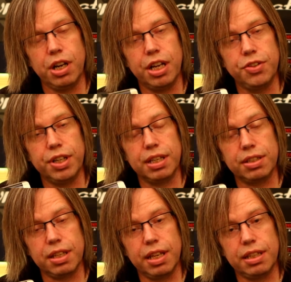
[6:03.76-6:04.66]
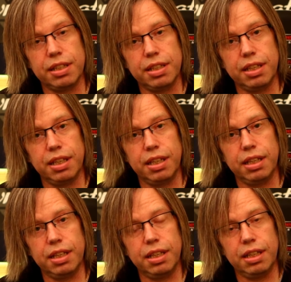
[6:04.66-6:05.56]
and you can set
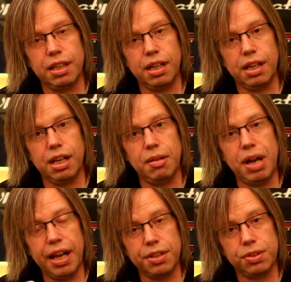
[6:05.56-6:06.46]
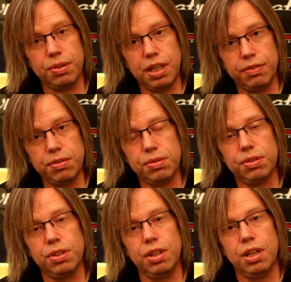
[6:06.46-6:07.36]
the ISO
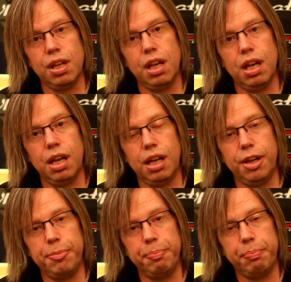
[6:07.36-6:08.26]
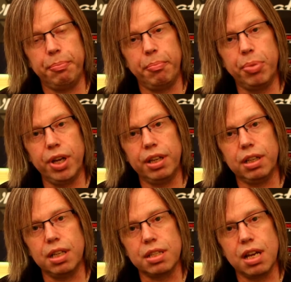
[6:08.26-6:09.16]
levels, but
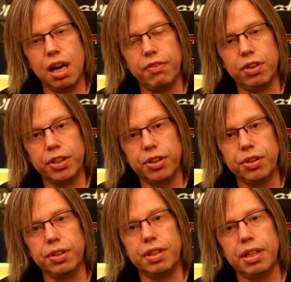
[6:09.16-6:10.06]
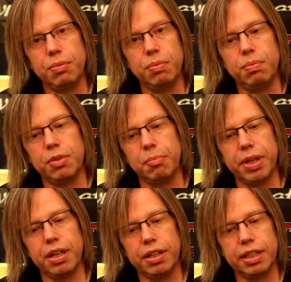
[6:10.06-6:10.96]
it's not really good.
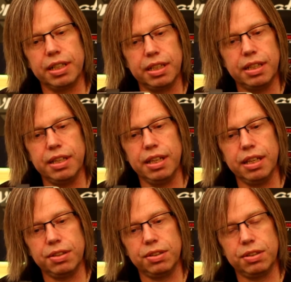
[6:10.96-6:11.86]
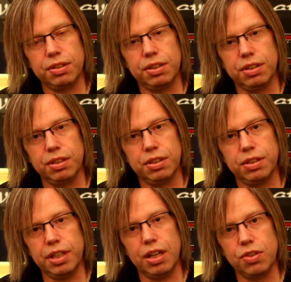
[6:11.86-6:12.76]
Comparing this
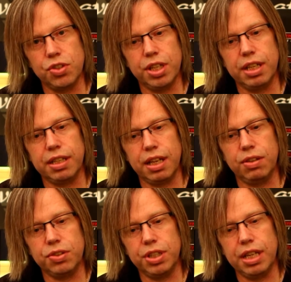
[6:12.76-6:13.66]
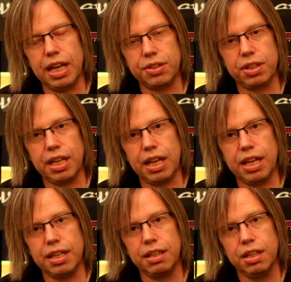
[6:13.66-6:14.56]
to the LG actually
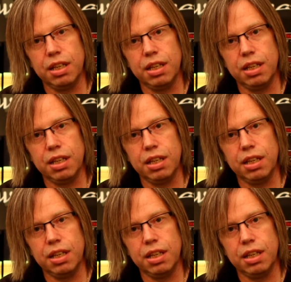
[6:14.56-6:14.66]
had